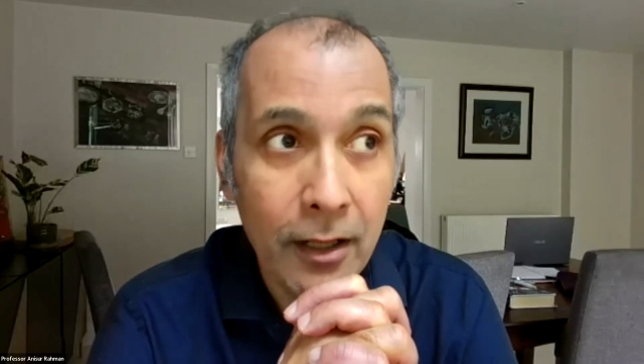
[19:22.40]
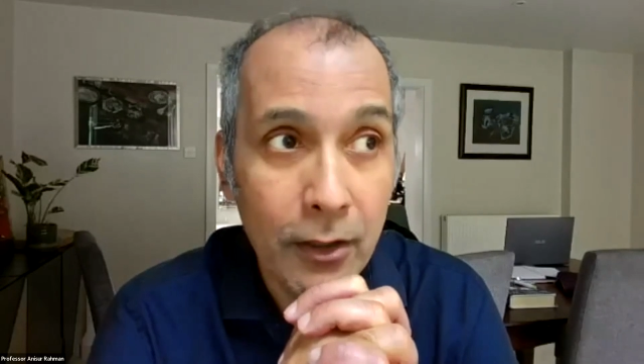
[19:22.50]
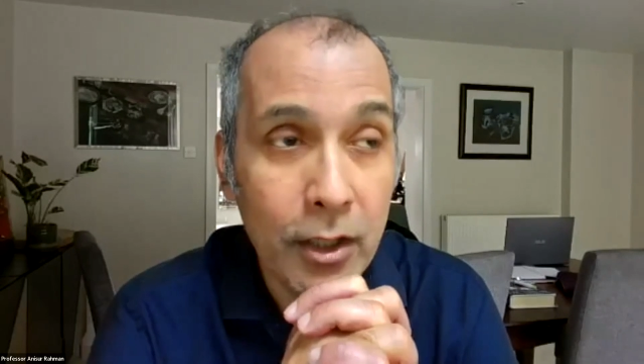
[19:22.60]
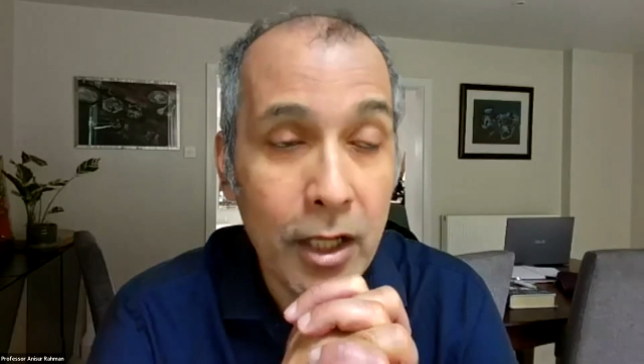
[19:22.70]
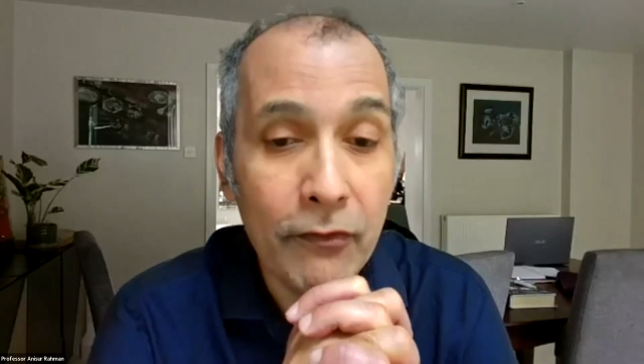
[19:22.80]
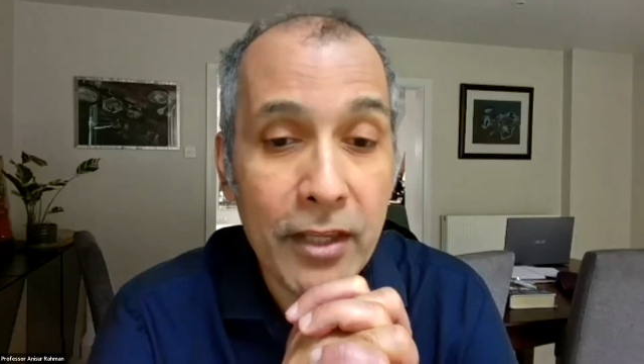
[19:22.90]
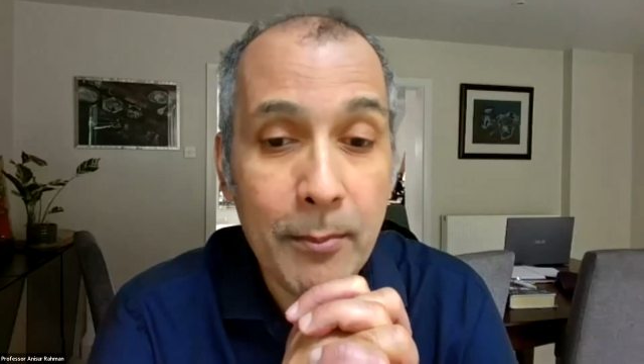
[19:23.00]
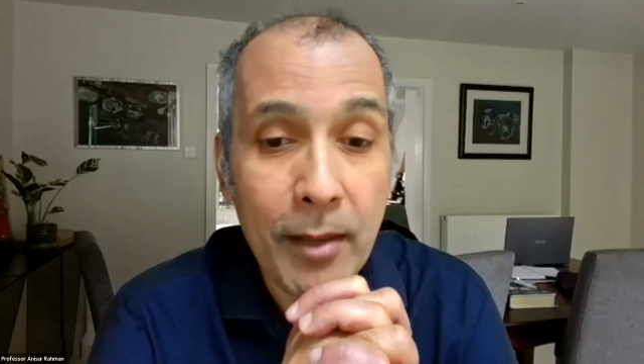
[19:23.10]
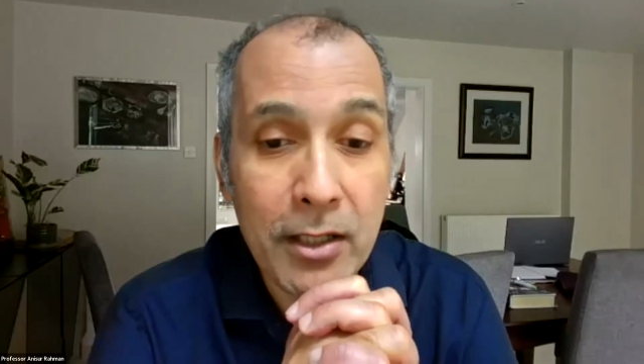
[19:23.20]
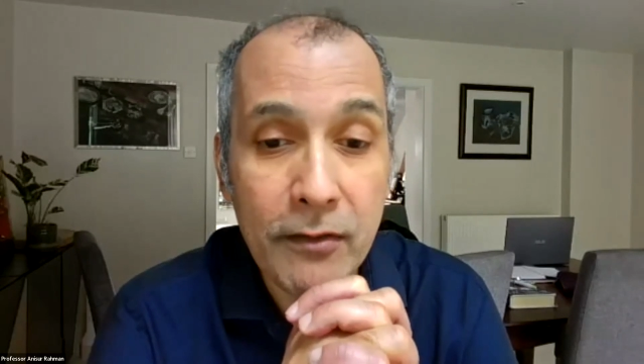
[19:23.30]
Look out for the
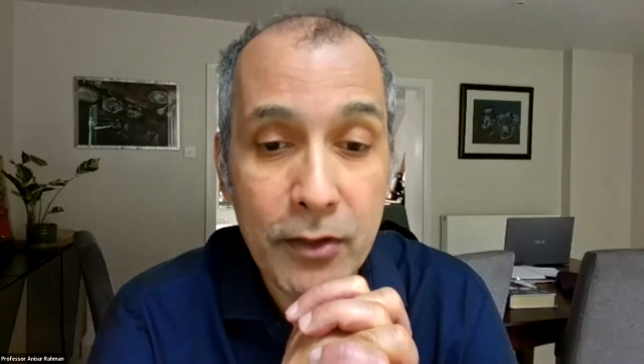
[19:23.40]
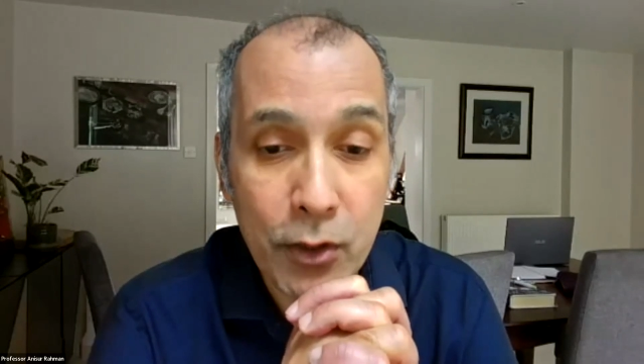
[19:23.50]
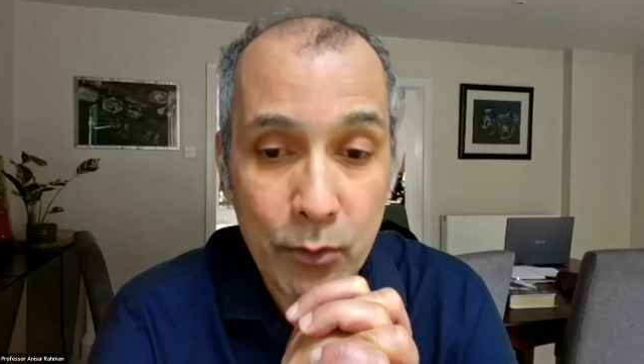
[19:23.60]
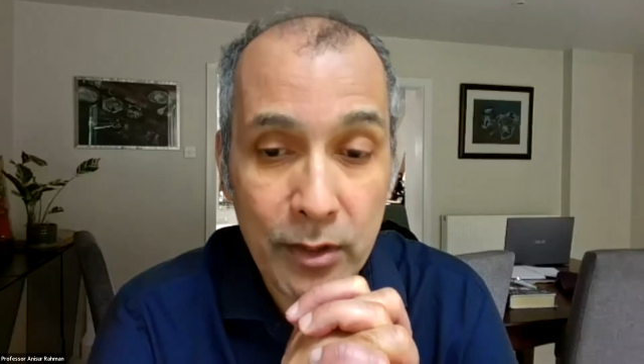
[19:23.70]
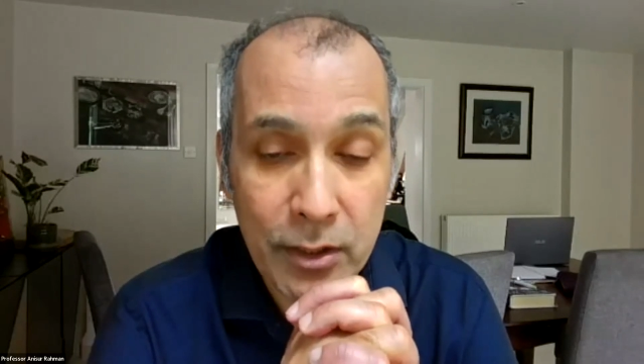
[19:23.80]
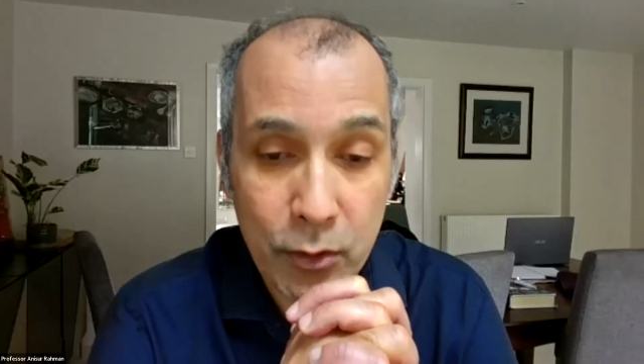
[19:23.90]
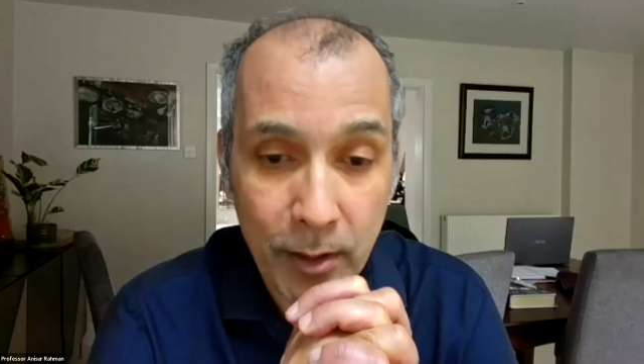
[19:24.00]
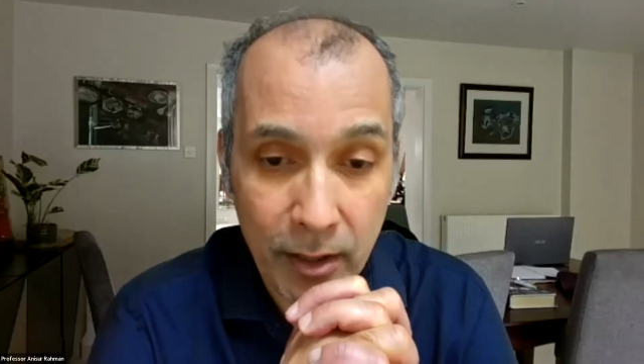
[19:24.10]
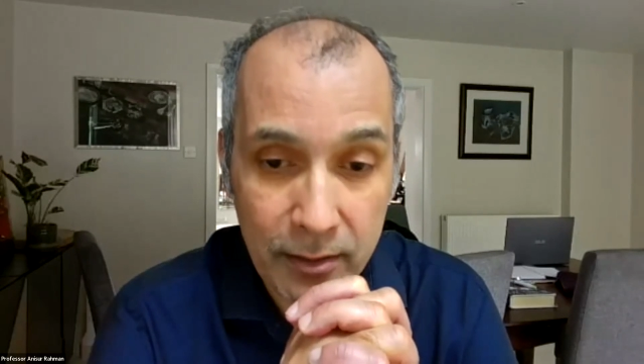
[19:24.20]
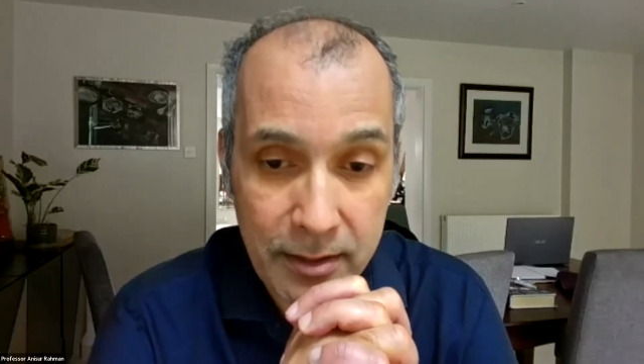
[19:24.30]
amount of urine you're
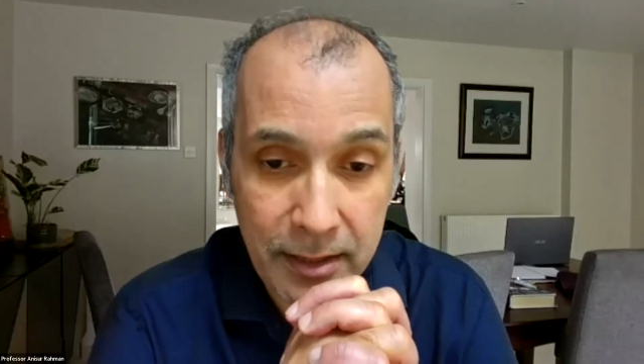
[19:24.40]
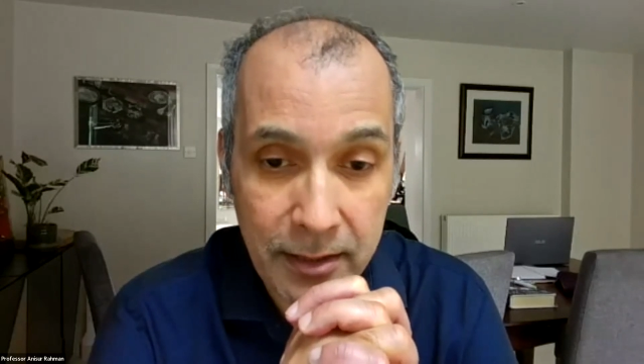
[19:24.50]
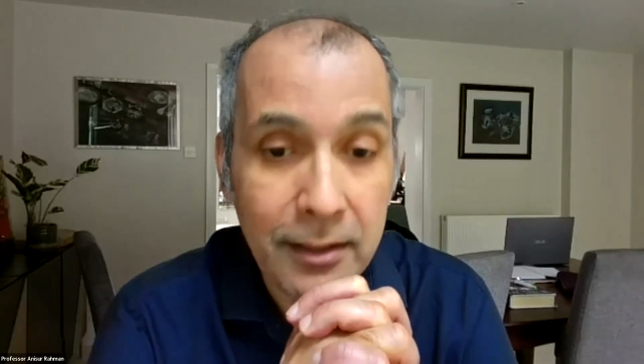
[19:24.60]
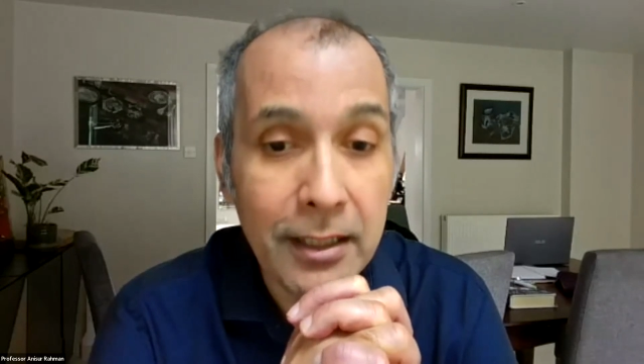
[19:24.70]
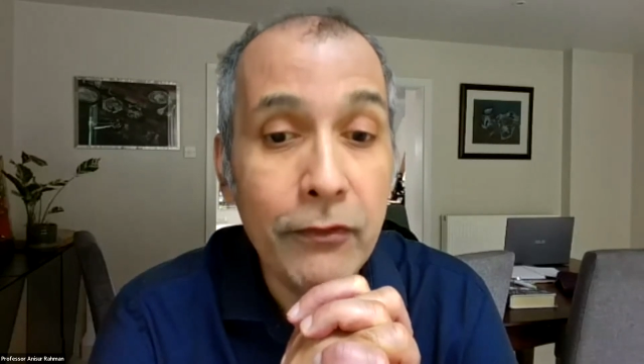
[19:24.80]
passing.